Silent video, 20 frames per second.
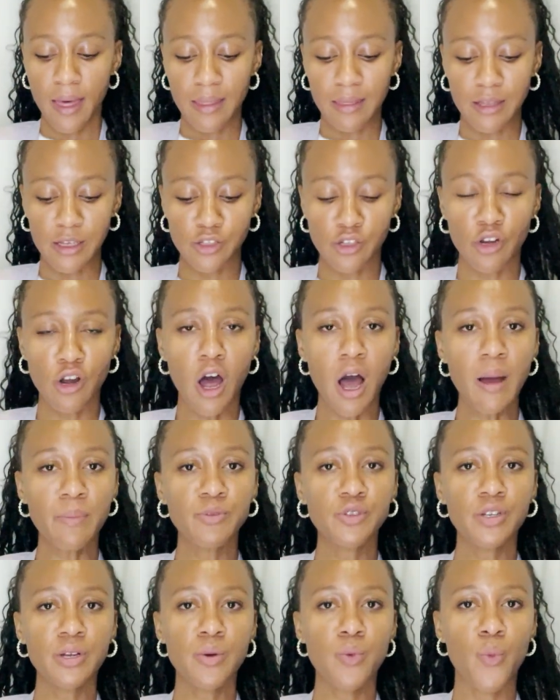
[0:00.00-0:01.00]
there's an
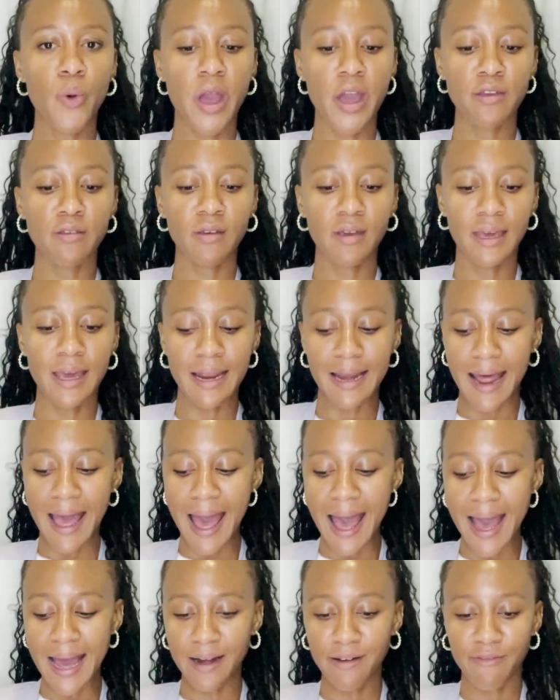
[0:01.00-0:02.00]
option where you can
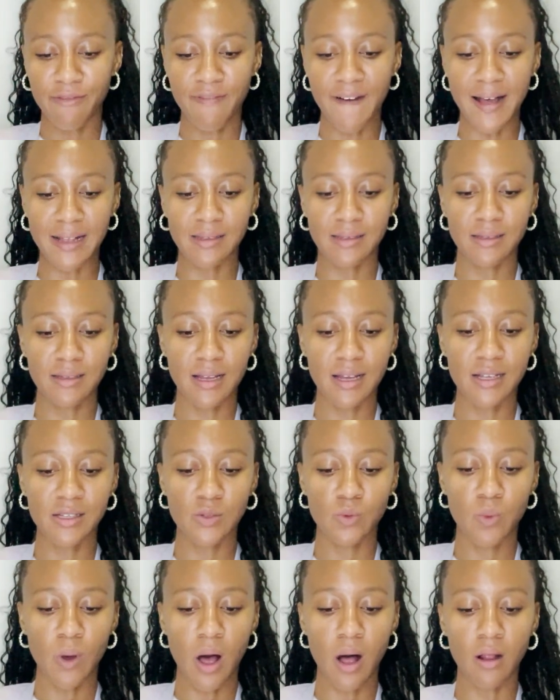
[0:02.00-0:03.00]
add funds
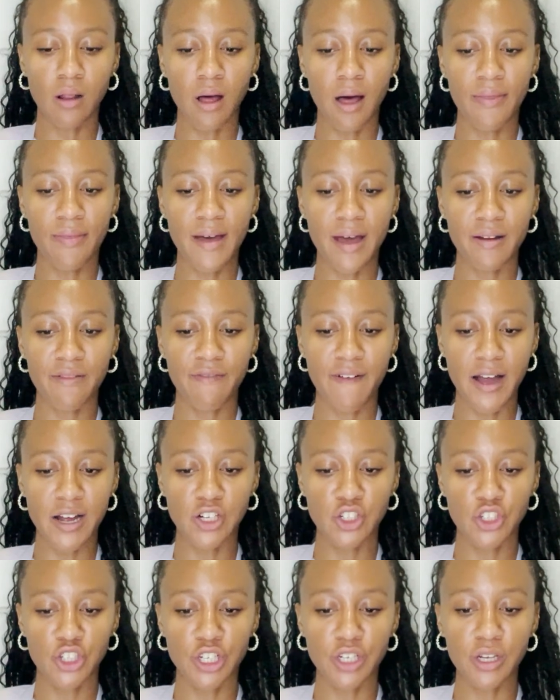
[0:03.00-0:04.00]
as well on that
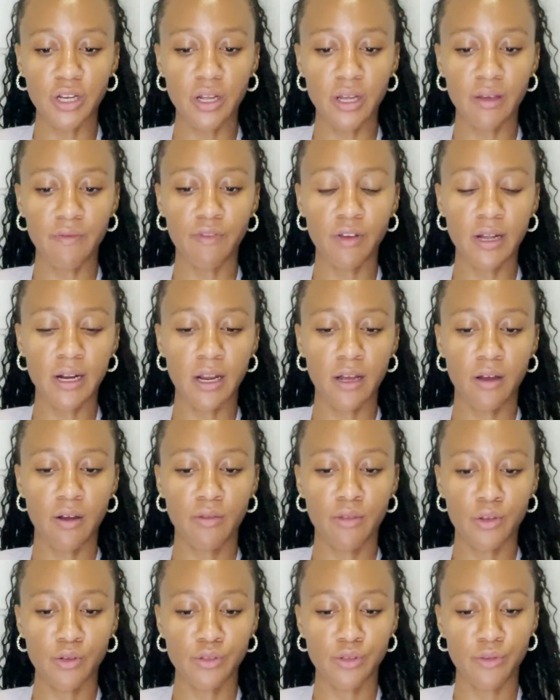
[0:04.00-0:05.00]
function. If you click
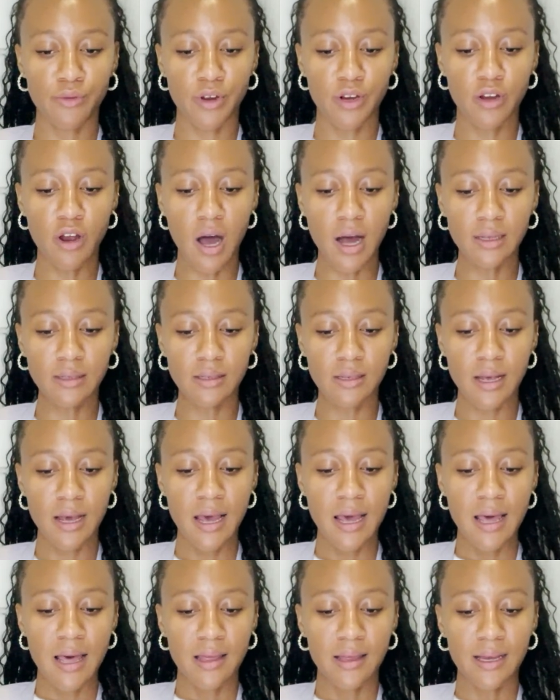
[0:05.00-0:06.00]
on those 3
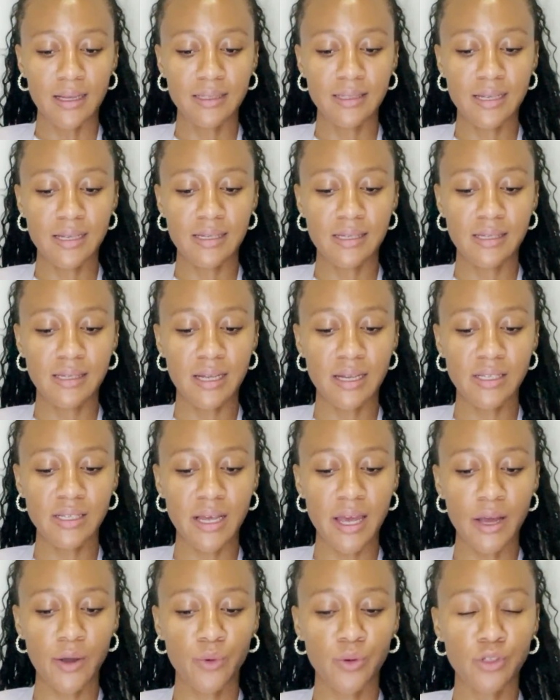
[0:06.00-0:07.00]
dots, it says set
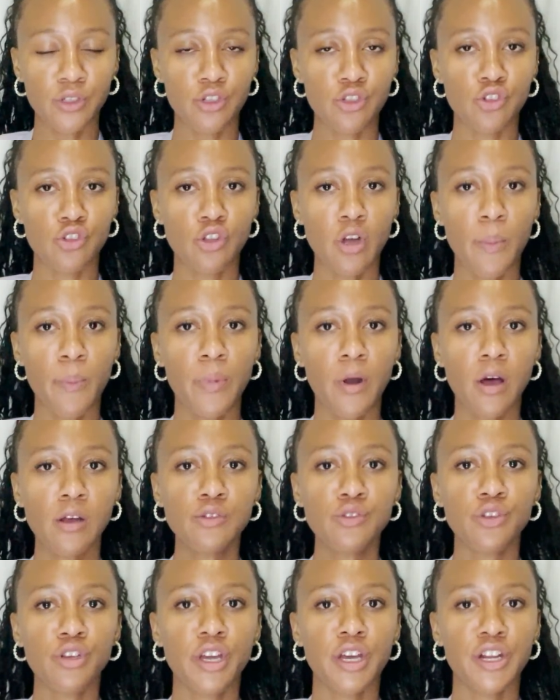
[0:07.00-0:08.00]
equity stop
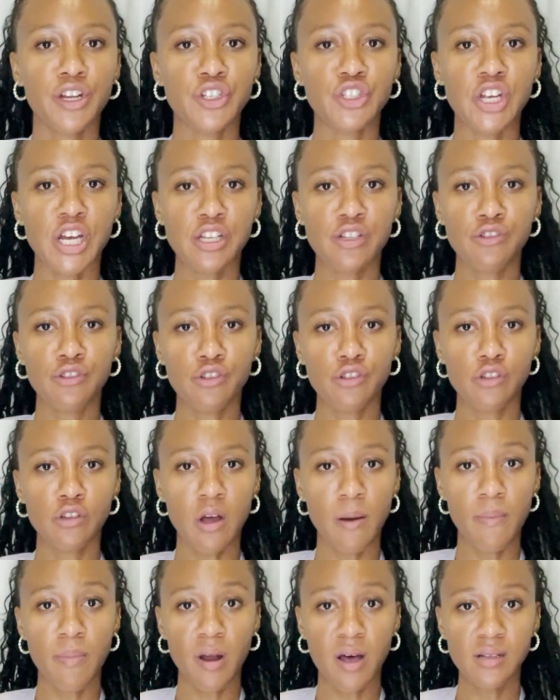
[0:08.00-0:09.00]
loss. You can adjust your
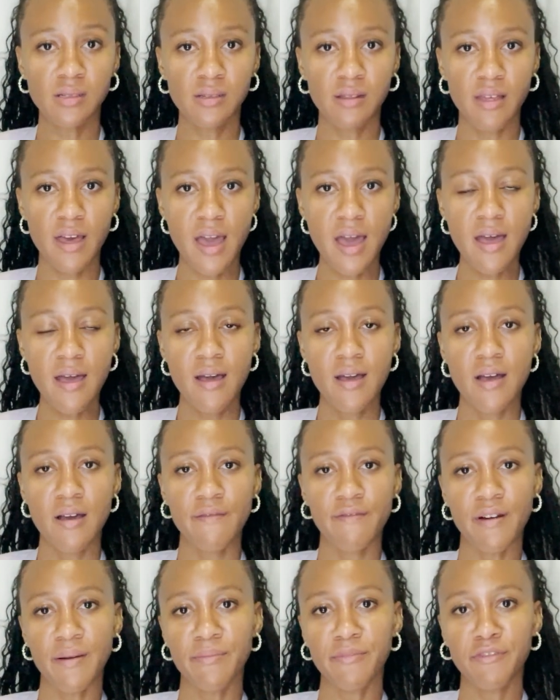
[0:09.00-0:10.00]
stop loss there
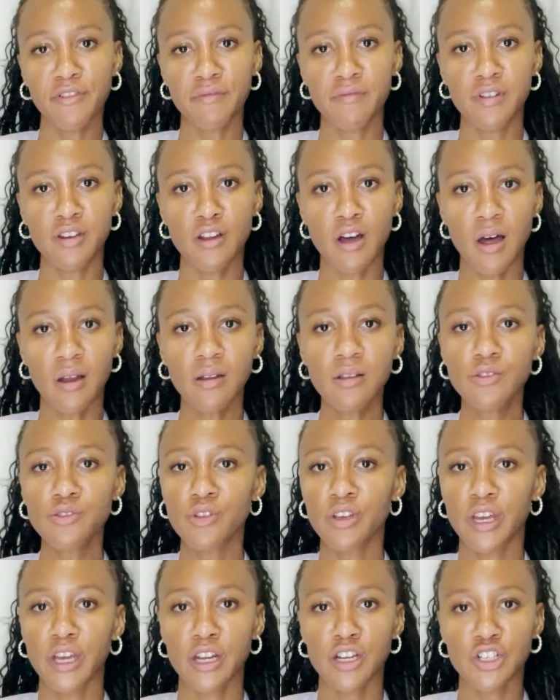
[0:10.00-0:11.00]
from $50.
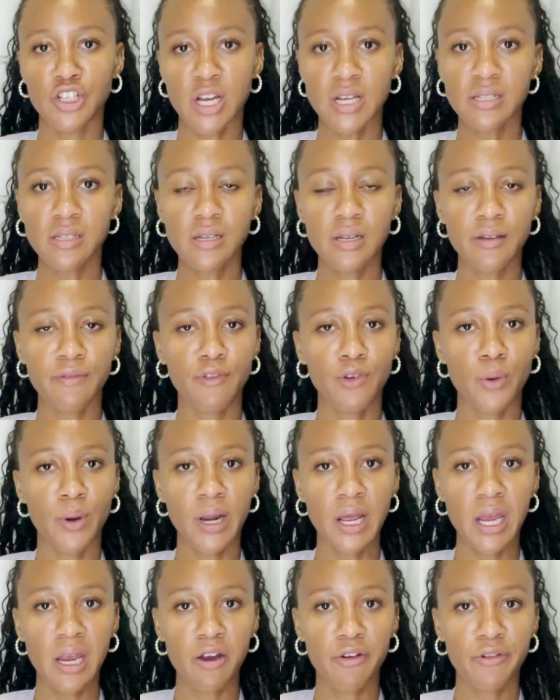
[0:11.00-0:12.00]
You can adjust it if you
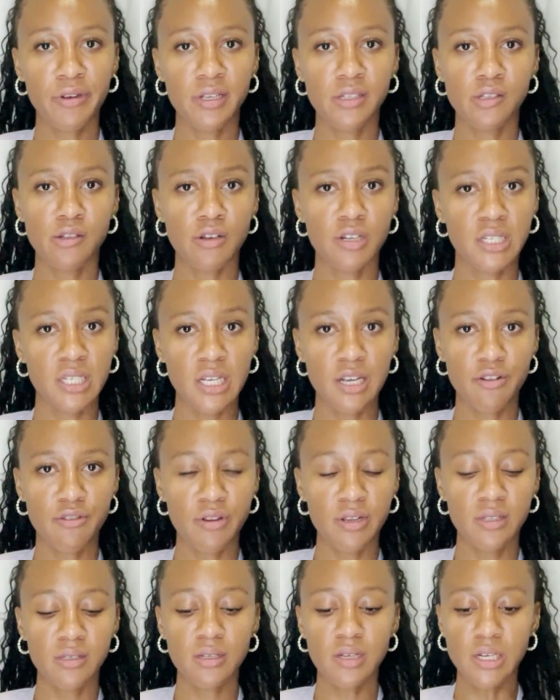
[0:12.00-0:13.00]
want to increase it or
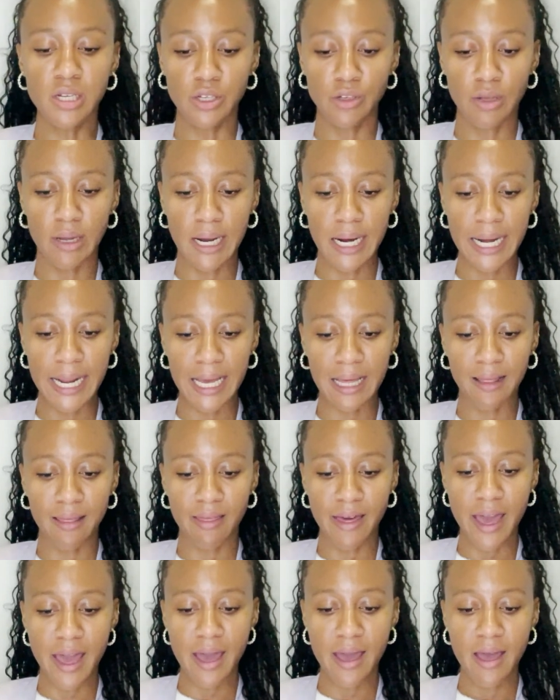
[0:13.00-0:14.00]
decrease it. You click
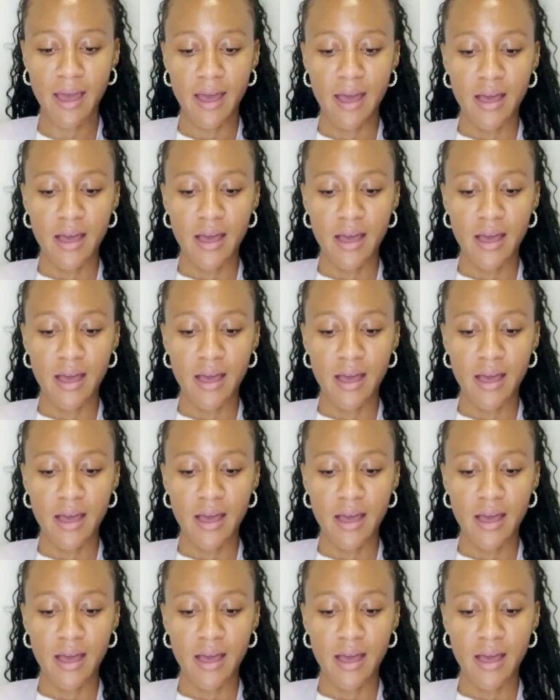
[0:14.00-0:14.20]
there.